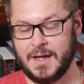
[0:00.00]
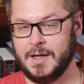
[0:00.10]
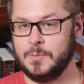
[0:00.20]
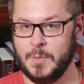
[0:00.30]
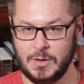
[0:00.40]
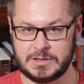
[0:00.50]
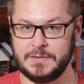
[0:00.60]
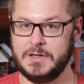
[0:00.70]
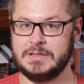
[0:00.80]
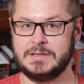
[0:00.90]
And most
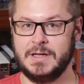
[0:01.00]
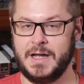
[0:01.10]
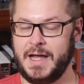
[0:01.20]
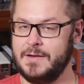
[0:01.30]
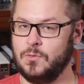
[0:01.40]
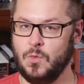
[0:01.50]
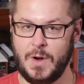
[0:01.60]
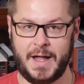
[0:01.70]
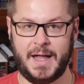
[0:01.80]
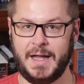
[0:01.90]
of us have
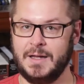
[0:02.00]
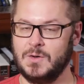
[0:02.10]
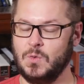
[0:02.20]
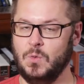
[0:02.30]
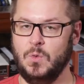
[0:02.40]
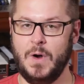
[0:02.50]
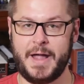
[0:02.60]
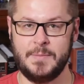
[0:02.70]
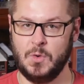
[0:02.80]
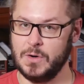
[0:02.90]
way,
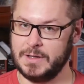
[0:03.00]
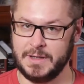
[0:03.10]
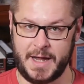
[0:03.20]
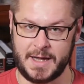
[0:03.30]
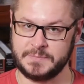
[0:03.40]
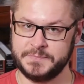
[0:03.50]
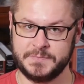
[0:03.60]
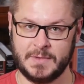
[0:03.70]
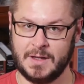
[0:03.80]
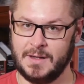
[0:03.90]
way more than that.
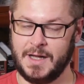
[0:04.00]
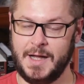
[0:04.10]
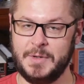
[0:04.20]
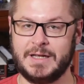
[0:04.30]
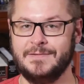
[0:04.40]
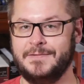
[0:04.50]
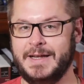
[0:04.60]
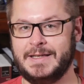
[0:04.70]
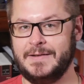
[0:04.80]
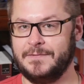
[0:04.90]
I'm a
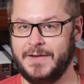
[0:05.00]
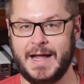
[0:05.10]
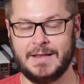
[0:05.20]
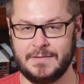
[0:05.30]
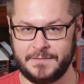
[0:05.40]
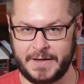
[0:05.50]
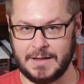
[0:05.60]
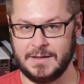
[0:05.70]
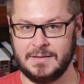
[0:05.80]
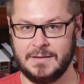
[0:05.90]
convicted violent
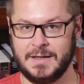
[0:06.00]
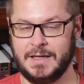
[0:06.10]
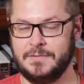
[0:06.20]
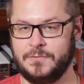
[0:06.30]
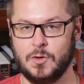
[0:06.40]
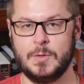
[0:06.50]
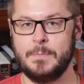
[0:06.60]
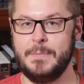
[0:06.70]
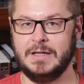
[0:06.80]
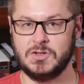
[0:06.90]
felon and former
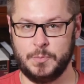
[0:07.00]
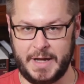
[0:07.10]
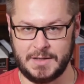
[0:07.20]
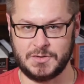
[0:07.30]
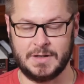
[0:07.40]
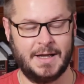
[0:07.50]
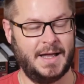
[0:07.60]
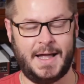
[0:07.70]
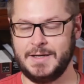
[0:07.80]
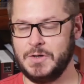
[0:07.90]
mental patient.
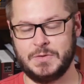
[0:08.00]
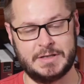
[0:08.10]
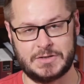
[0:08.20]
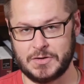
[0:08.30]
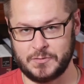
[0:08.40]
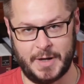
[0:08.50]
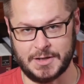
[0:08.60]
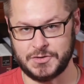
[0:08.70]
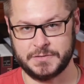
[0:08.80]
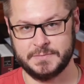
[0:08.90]
I don't deserve
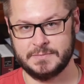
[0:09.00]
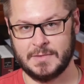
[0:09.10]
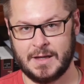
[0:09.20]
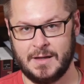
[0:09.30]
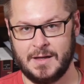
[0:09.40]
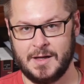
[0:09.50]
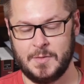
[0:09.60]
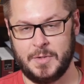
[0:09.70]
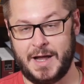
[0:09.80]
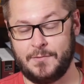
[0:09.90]
much.
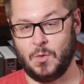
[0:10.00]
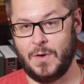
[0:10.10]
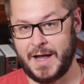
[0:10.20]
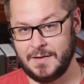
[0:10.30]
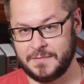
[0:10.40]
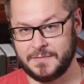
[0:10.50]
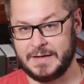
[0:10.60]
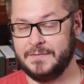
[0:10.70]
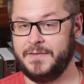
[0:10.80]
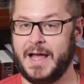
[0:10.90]
But I wife
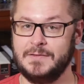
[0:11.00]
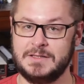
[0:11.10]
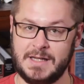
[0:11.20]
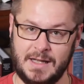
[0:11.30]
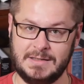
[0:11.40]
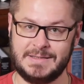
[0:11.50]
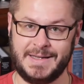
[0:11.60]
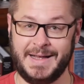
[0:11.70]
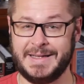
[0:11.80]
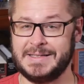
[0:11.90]
and 5 sons,
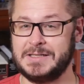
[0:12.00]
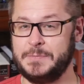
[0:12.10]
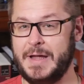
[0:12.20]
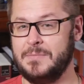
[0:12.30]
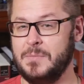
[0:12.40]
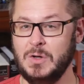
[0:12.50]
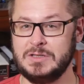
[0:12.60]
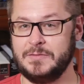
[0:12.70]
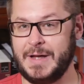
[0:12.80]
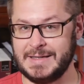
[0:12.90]
and I get to spend
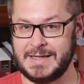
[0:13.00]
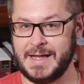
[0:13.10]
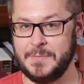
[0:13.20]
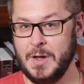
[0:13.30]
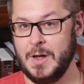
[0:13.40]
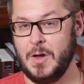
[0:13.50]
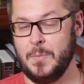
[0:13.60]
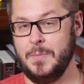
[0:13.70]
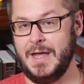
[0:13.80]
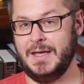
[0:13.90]
most of my time
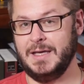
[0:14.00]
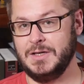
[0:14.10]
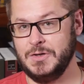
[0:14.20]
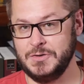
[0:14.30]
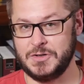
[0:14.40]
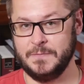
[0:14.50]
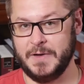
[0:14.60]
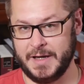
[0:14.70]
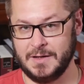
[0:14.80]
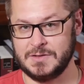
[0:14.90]
making YouTube
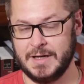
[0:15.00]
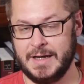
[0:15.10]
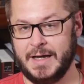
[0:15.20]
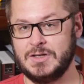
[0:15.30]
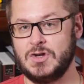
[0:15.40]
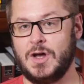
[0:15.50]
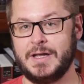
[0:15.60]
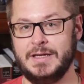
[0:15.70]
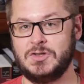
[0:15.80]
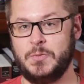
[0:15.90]
videos and
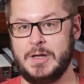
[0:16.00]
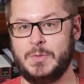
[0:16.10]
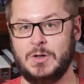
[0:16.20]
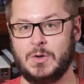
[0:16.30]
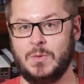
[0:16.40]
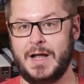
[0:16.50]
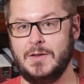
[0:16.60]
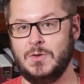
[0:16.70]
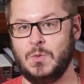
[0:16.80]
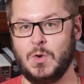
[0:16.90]
talking to people
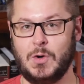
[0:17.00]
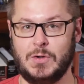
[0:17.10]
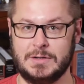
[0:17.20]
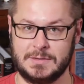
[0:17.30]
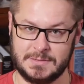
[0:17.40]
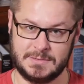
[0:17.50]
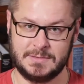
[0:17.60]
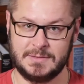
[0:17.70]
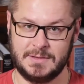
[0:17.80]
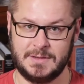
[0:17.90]
around the world.
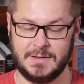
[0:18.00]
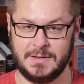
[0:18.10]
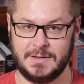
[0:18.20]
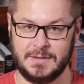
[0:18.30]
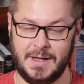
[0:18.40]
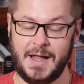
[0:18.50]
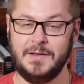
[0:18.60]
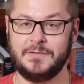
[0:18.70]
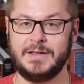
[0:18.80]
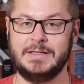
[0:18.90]

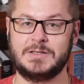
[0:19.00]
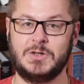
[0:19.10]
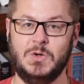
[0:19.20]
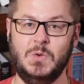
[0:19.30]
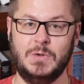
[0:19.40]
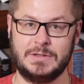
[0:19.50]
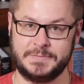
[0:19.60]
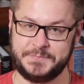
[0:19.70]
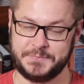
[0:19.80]
Life is cool.